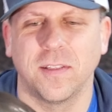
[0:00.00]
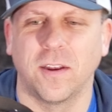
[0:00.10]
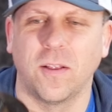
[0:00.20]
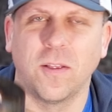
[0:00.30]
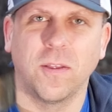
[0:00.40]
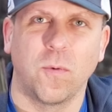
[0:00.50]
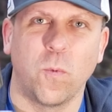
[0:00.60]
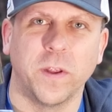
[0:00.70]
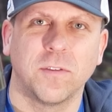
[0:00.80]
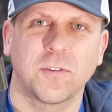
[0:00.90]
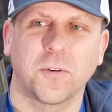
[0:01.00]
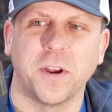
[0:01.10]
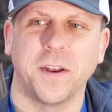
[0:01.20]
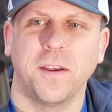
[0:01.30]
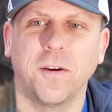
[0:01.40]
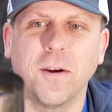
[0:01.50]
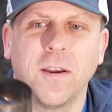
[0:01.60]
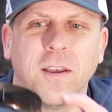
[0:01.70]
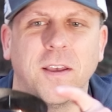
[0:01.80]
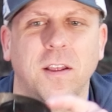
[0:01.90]
little windscreen here.
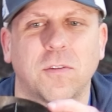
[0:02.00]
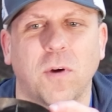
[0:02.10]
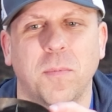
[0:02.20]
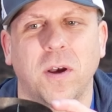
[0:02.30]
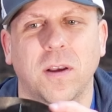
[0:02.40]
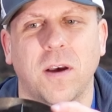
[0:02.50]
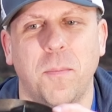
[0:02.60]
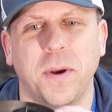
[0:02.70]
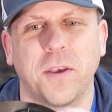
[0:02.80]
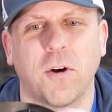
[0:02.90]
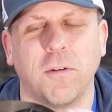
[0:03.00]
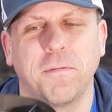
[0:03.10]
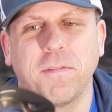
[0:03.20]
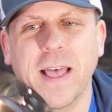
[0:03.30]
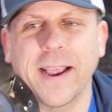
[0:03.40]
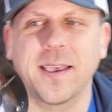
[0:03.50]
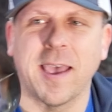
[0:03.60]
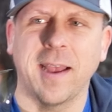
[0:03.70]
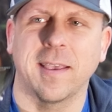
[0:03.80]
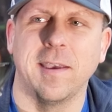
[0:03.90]
It's from a company called Flat
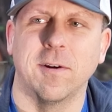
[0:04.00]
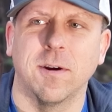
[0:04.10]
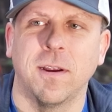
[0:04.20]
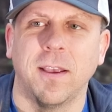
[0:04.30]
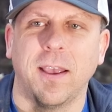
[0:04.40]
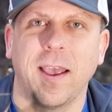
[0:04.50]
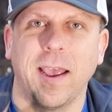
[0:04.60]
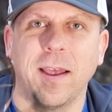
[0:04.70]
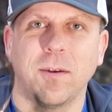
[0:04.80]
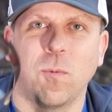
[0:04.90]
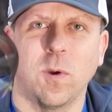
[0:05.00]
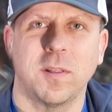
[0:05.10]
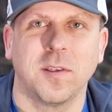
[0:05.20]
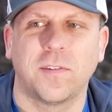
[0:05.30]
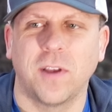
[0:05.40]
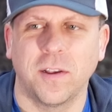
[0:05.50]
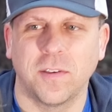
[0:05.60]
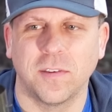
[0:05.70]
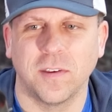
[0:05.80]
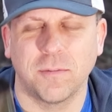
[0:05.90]
Cat Gear. And what this does
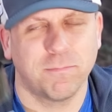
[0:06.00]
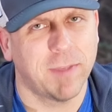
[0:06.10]
is it